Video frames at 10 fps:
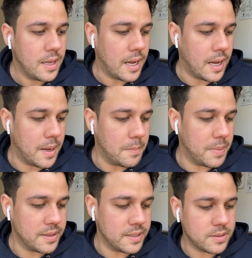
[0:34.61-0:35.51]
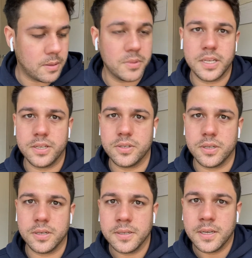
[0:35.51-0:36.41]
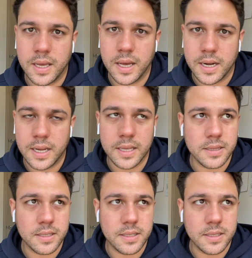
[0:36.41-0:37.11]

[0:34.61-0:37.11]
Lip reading: But this conversation kind of like